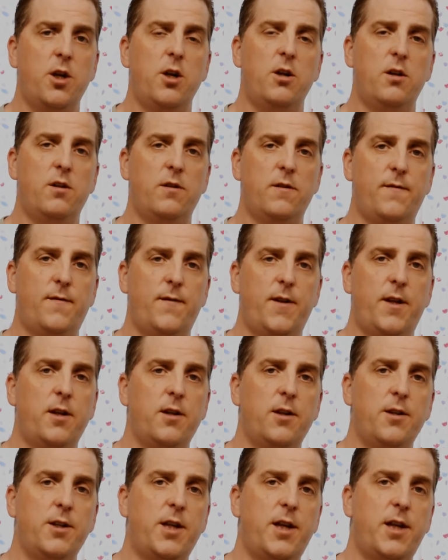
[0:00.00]
of
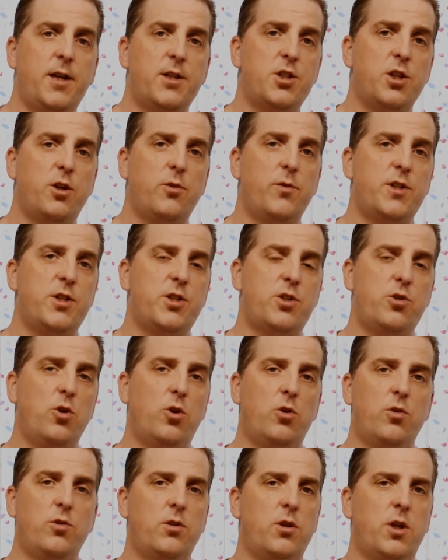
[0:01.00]
England here, so it's
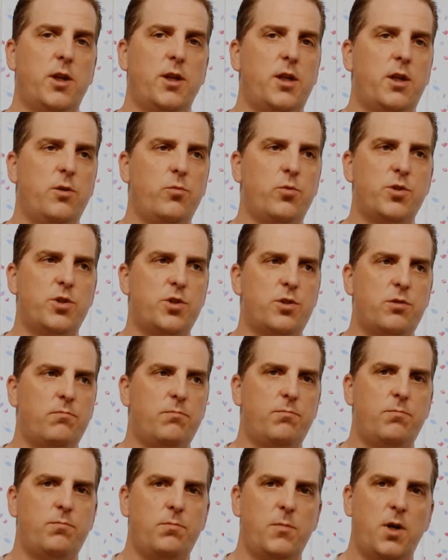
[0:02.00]
not like it was
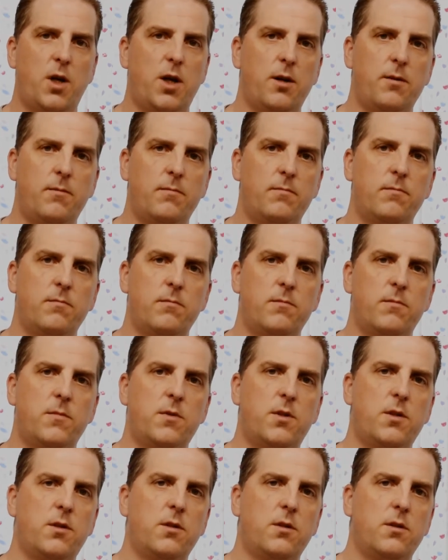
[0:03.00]

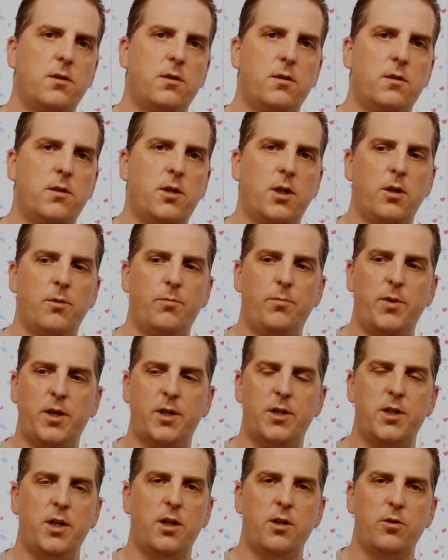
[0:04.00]
you know,
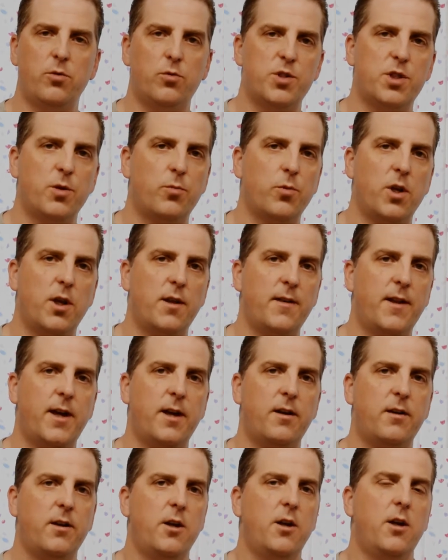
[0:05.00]
Piccadilly or somewhere like
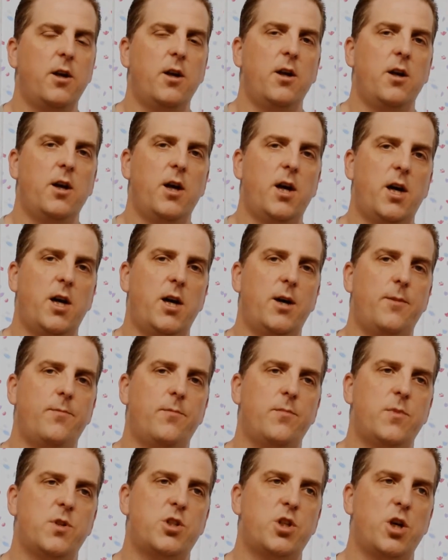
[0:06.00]
that.
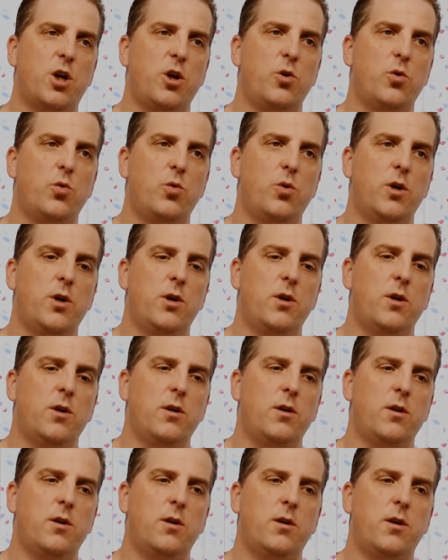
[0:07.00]
So
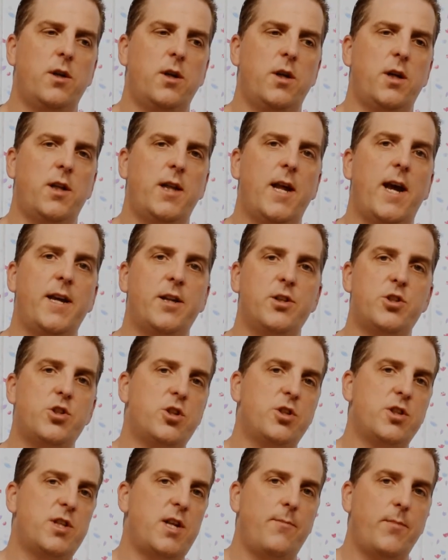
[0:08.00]
in that
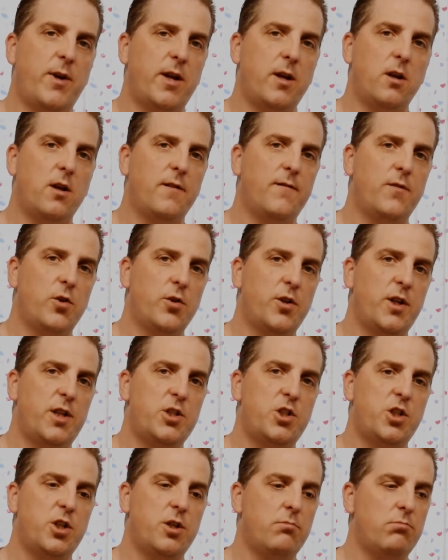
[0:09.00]
instance that made life a lot
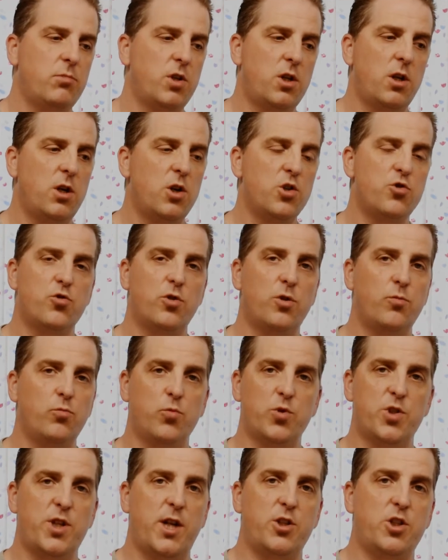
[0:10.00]
easier. The classroom
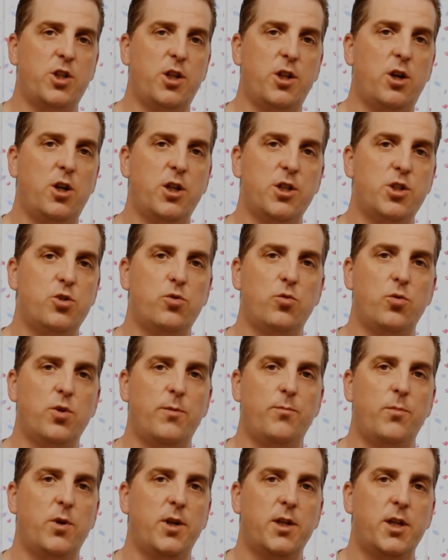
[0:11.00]
was actually the high school
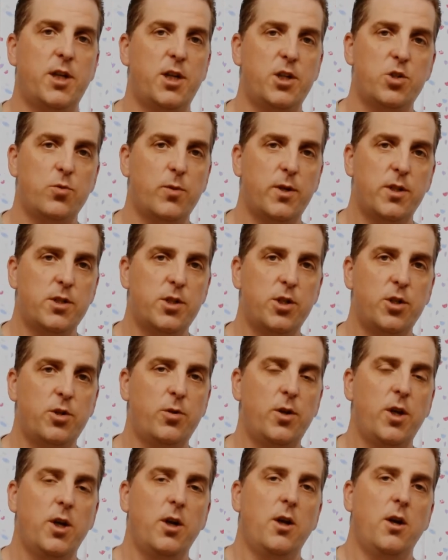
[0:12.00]
that my kids went to,
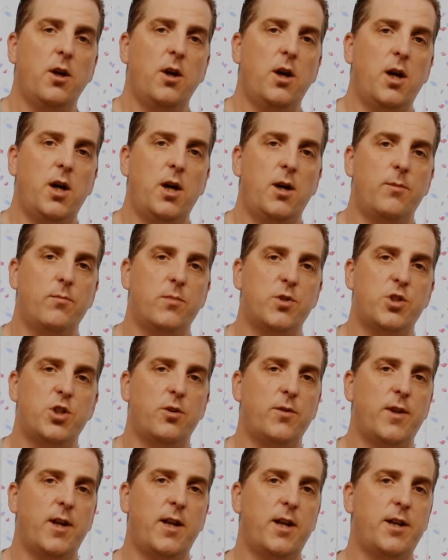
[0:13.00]

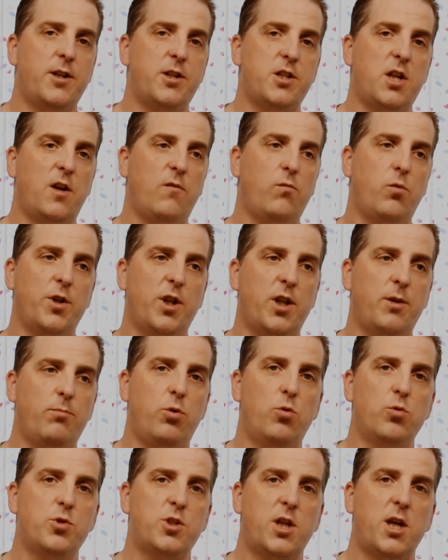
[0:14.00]
so they let us have one of their
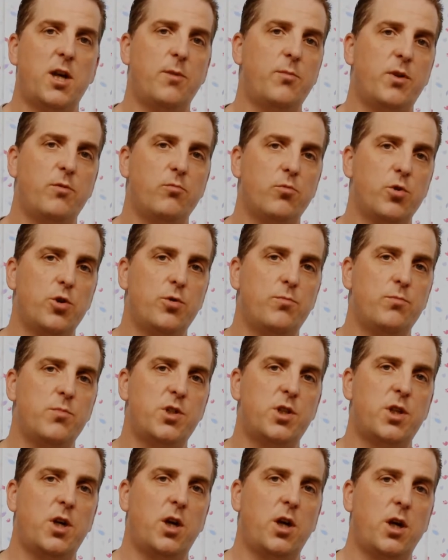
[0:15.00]
porter cabin
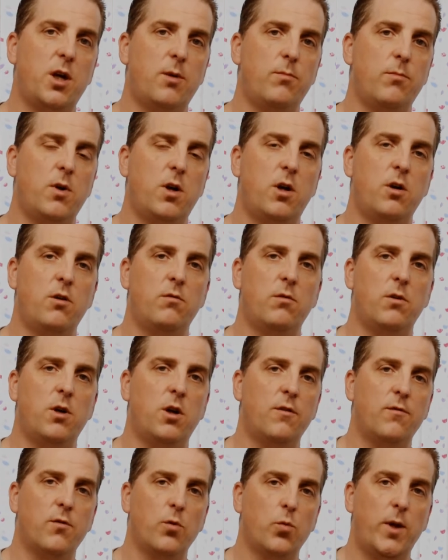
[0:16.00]
rooms
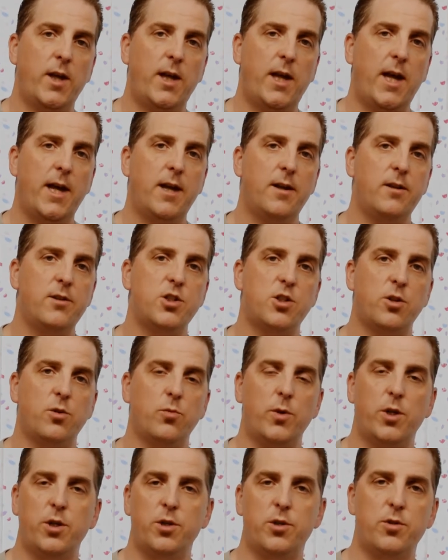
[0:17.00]
over a weekend so that
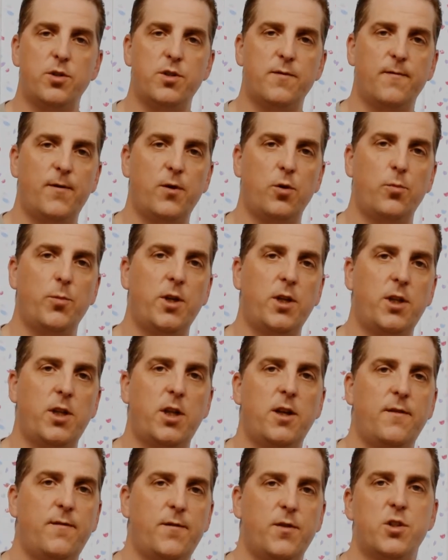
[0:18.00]
we could do some filming in
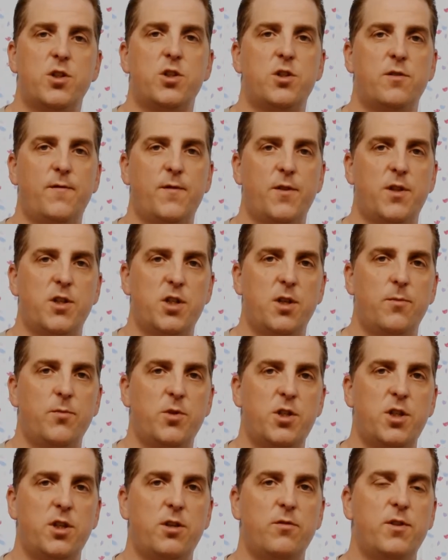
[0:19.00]
there for the summer
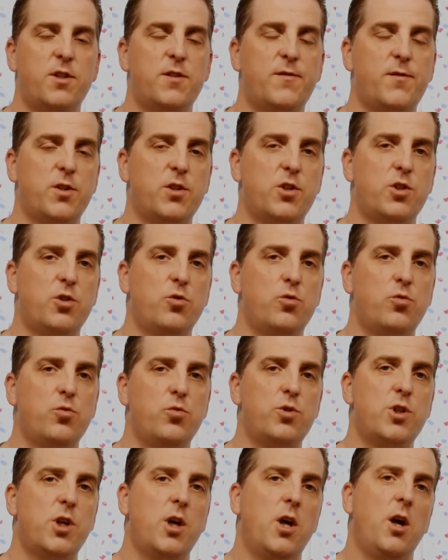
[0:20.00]
series for the
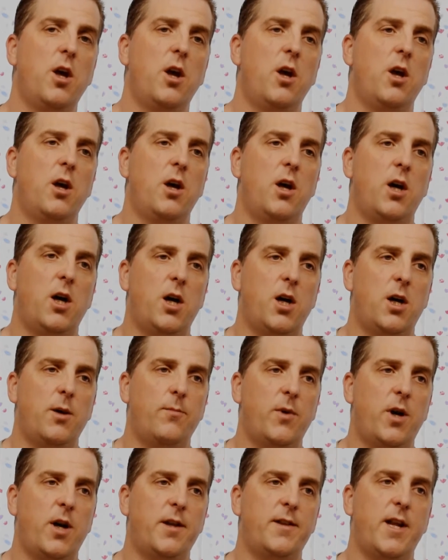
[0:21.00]
schools.
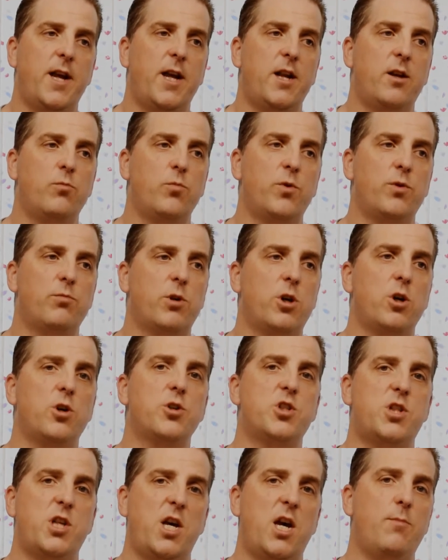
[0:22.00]
And then with
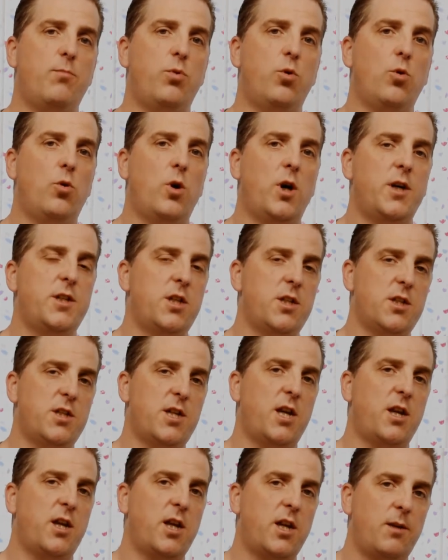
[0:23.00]
regards to the airport, I didn't
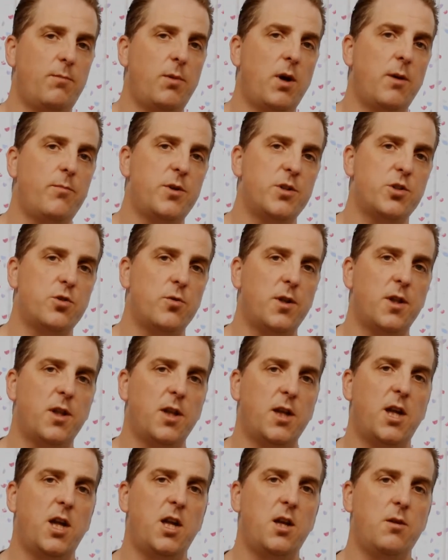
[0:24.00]
take any puppets or
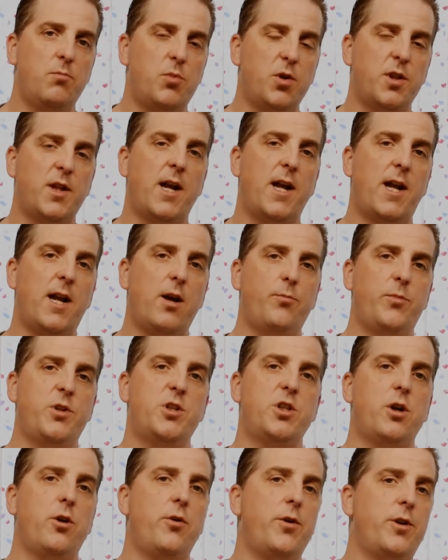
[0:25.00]
anything in, but they allowed me
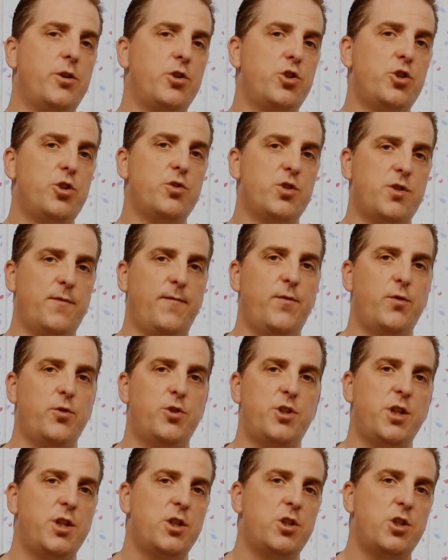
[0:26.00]
to go in and shoot some
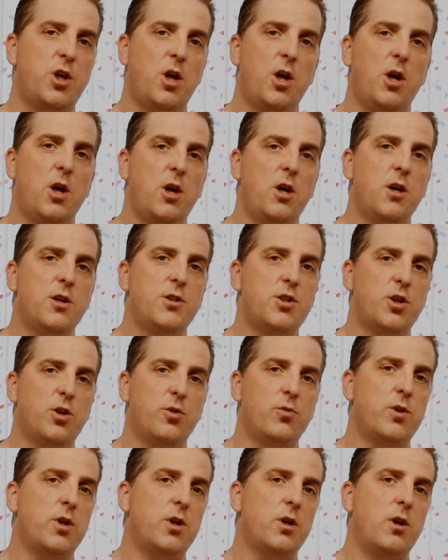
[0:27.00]
footage
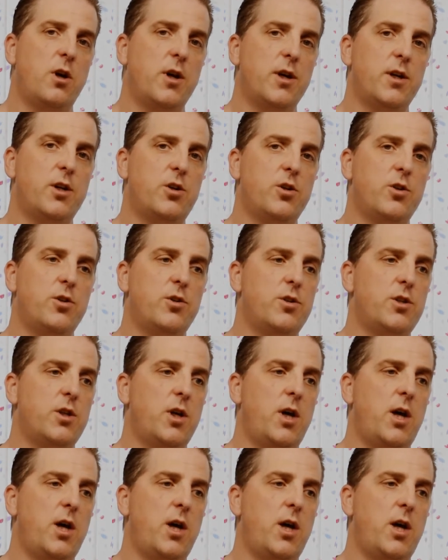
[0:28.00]
so that I could